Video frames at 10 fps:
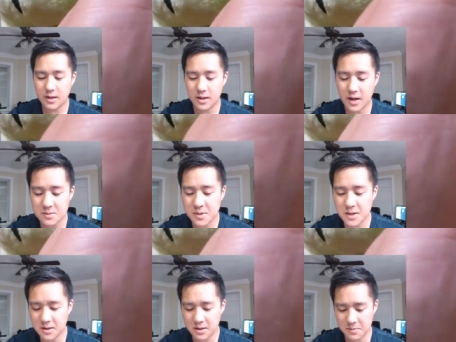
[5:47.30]

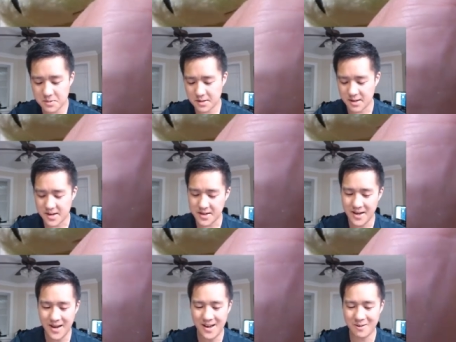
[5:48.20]
Cosmic Eclipse, like,
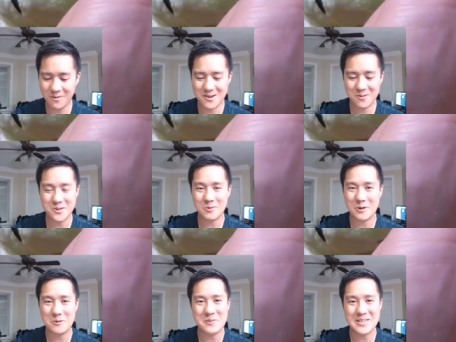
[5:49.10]
I wonder which
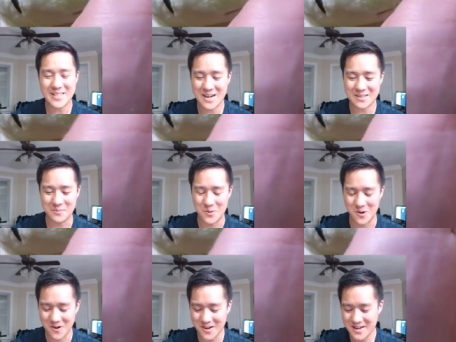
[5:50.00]
one will be stocked
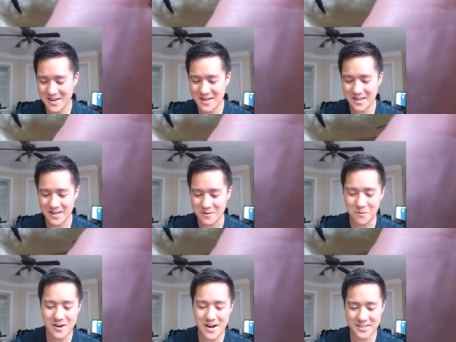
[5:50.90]
more. It
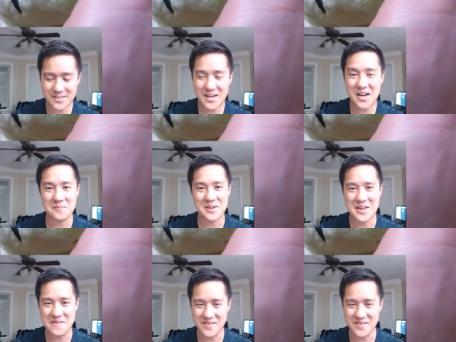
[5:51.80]
would not shock me if